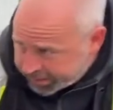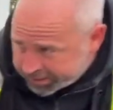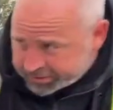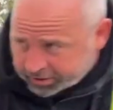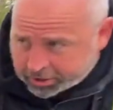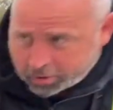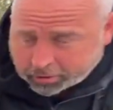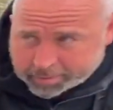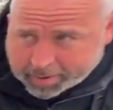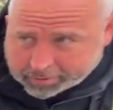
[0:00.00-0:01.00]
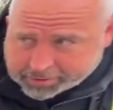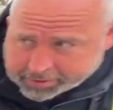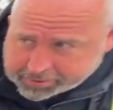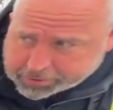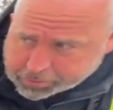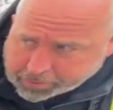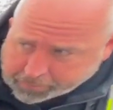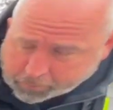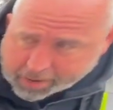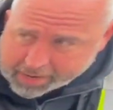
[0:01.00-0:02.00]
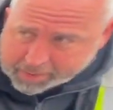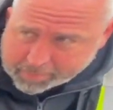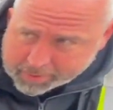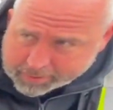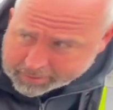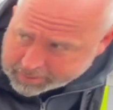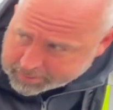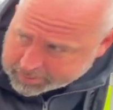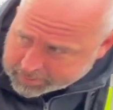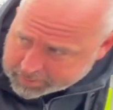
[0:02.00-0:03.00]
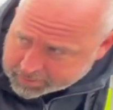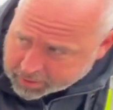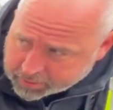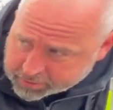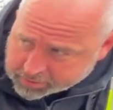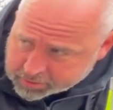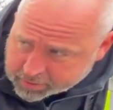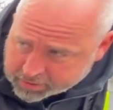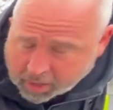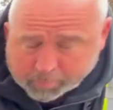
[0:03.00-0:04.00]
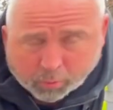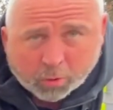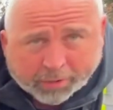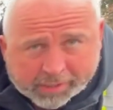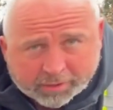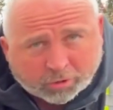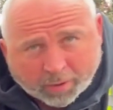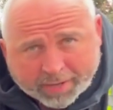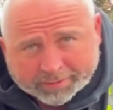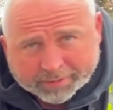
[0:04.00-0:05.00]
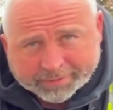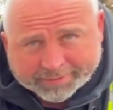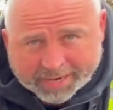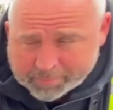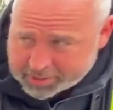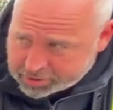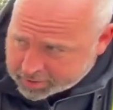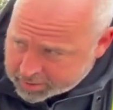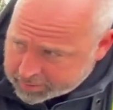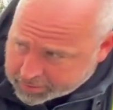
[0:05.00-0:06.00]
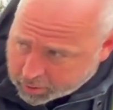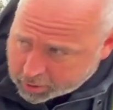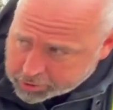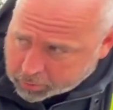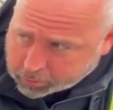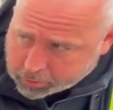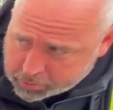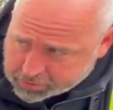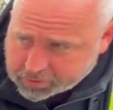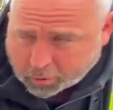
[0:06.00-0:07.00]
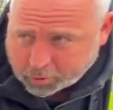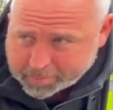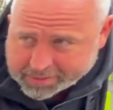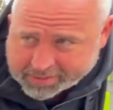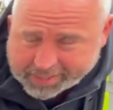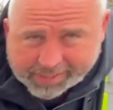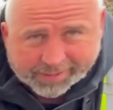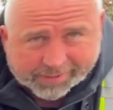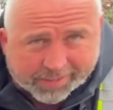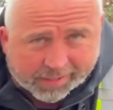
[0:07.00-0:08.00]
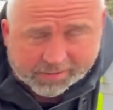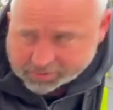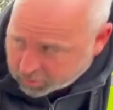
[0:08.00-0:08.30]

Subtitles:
is securely mounted to the frame. It's not broken, cracked, damaged. There are no loose or missing nuts